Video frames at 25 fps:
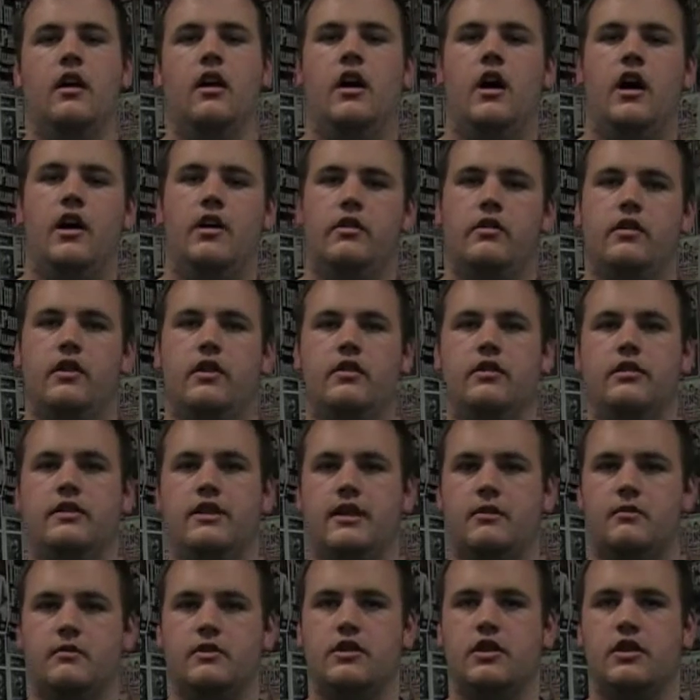onto another
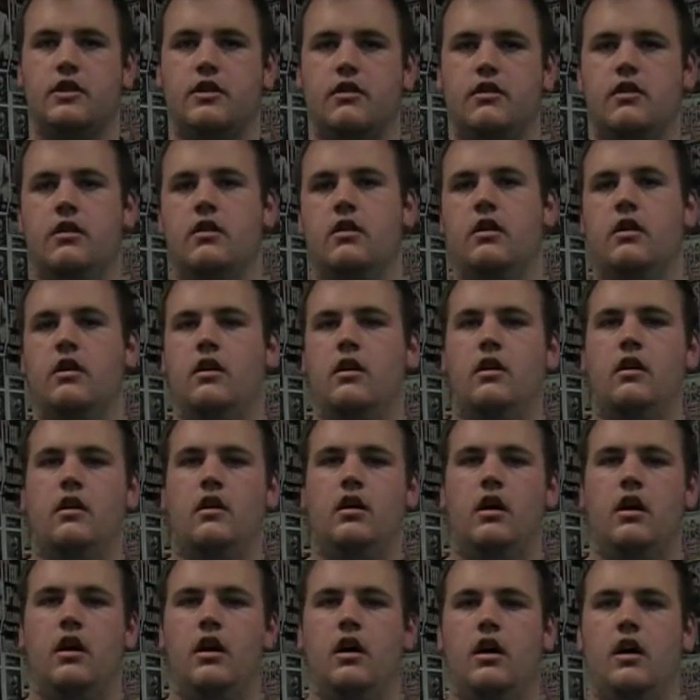team show
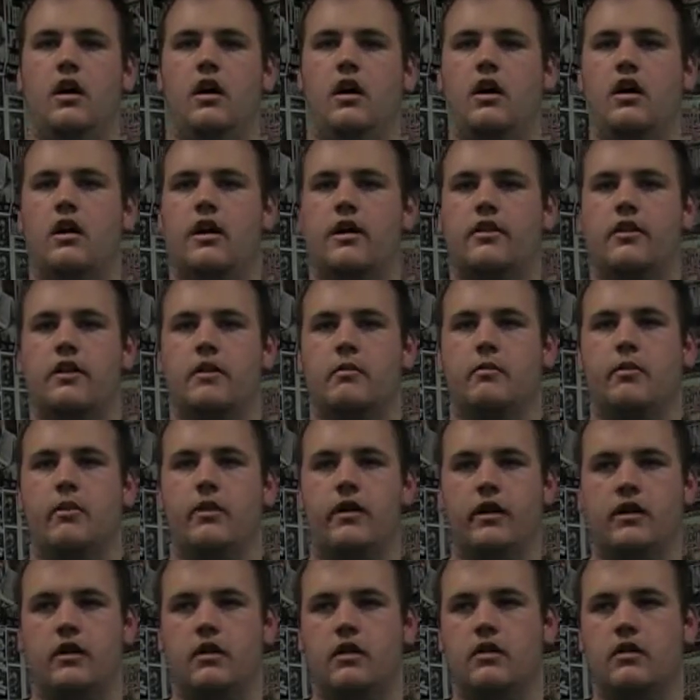at some
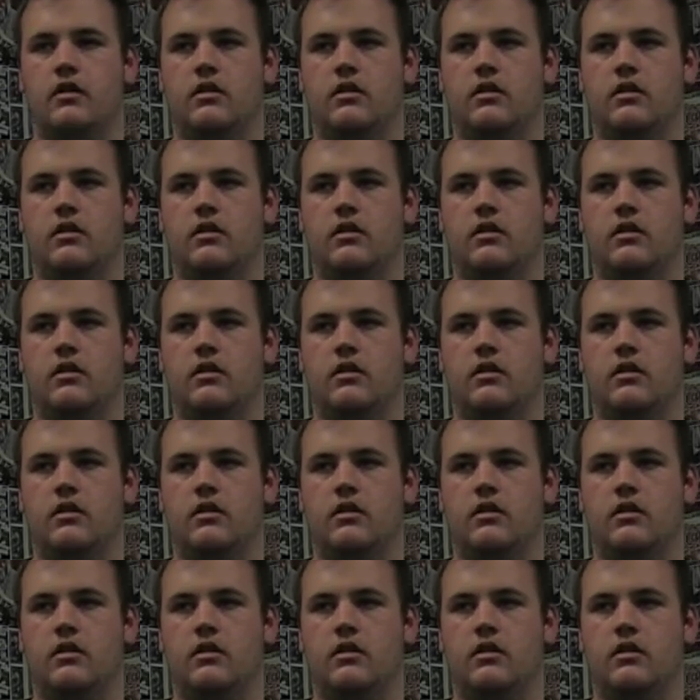point.